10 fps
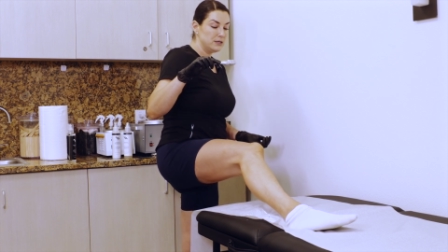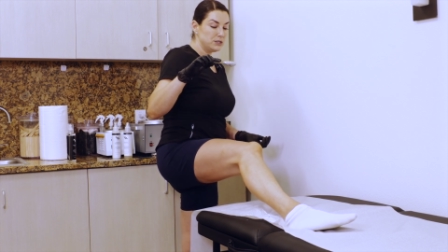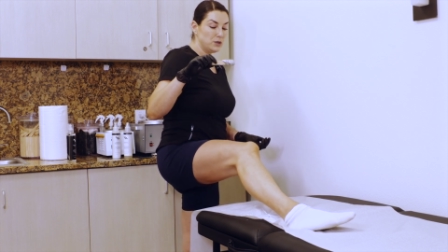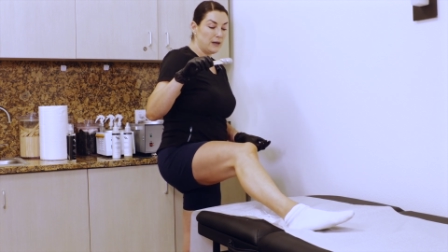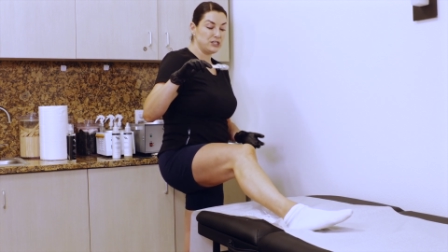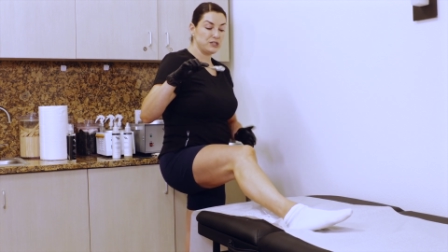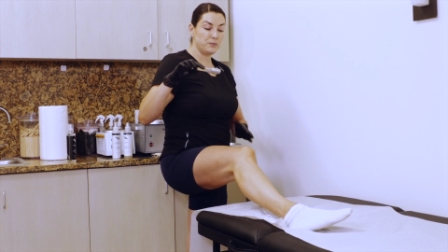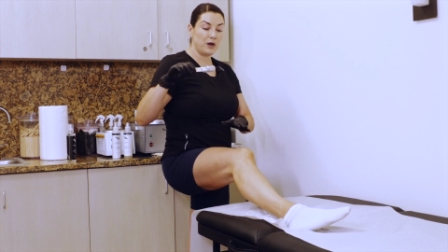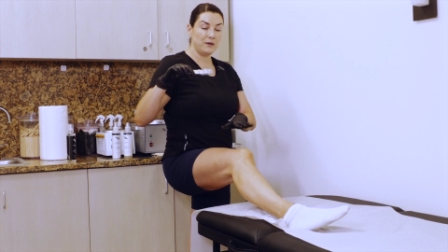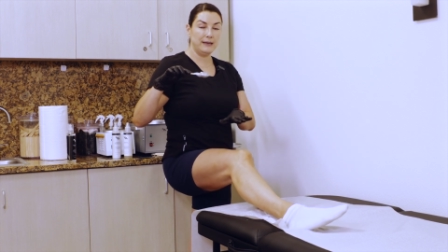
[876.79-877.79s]
So I just
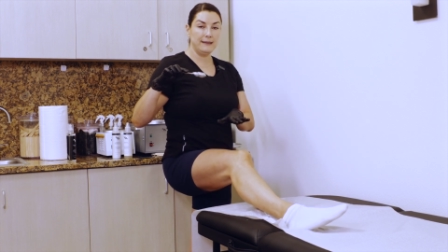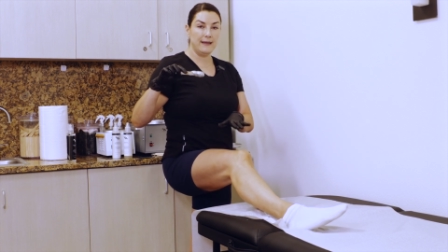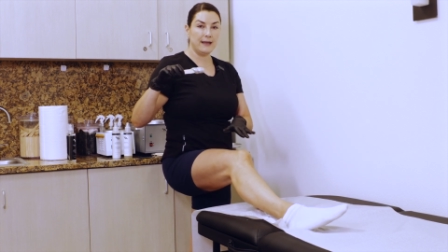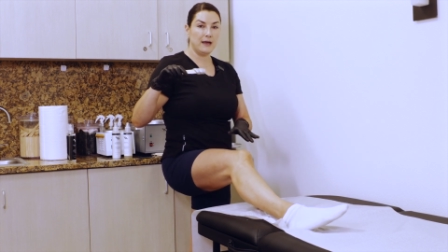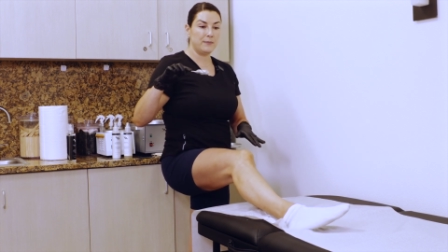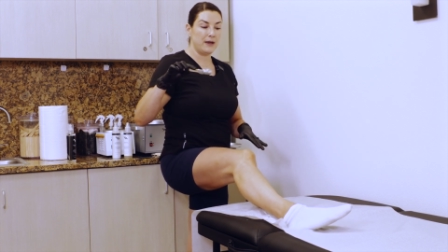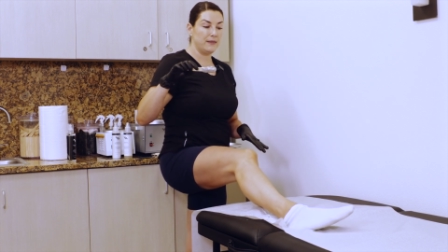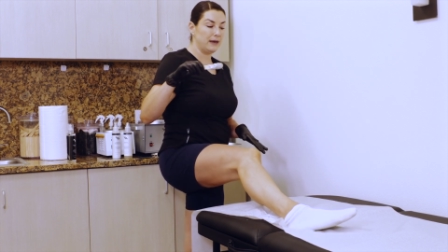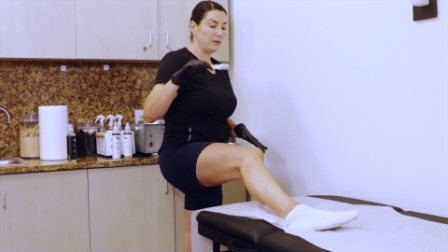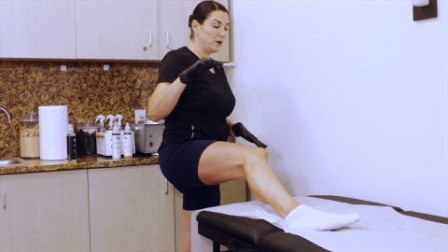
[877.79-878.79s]
prop my leg up and
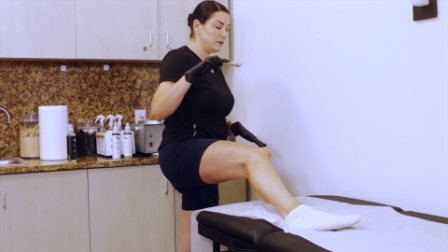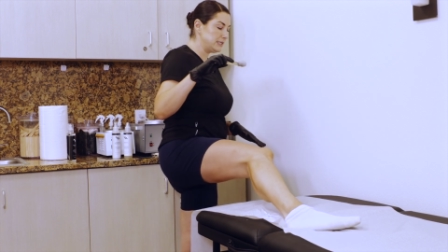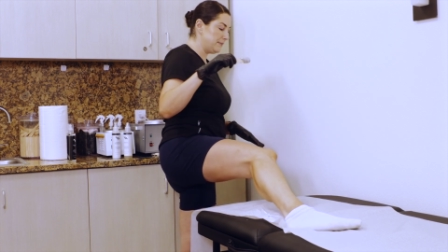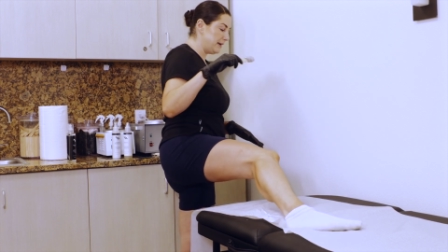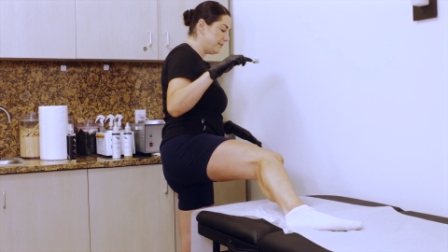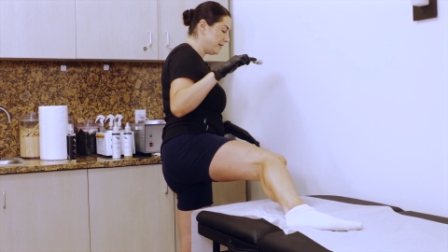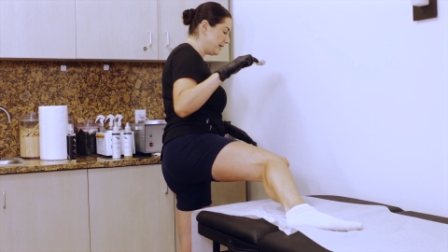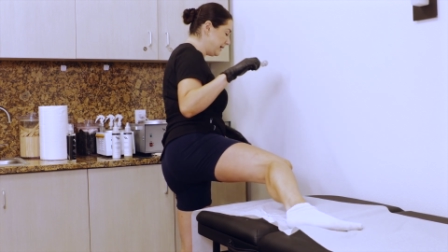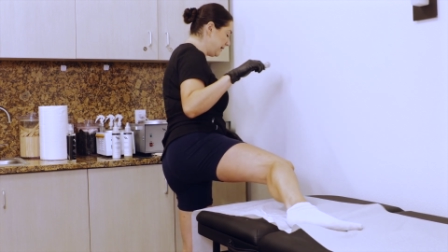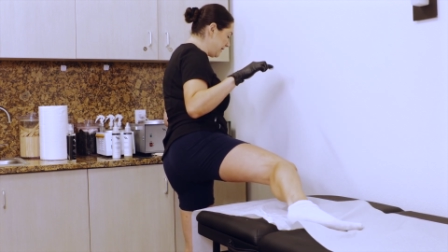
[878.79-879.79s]
then I rotate my
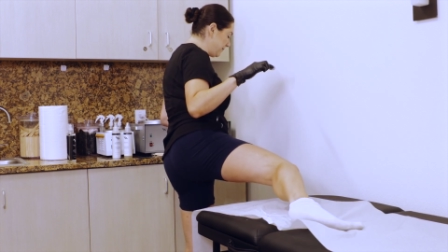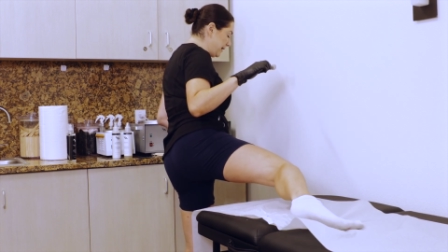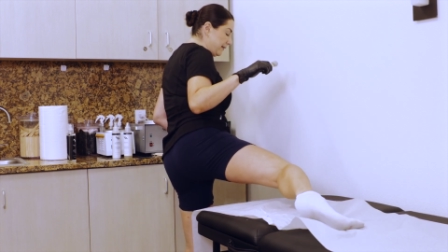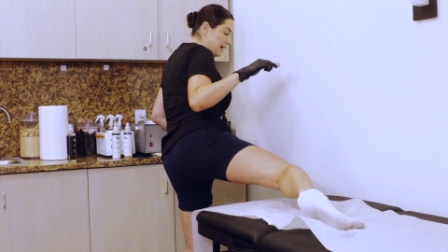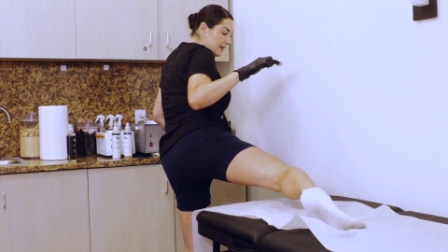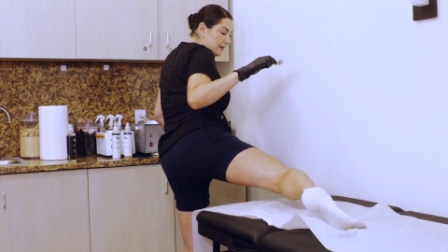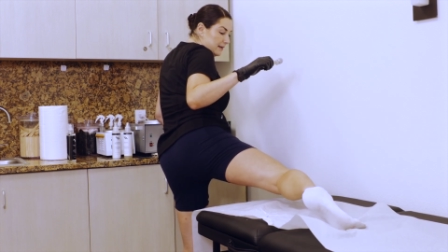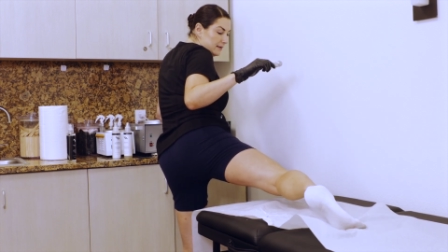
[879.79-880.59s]
body and my leg.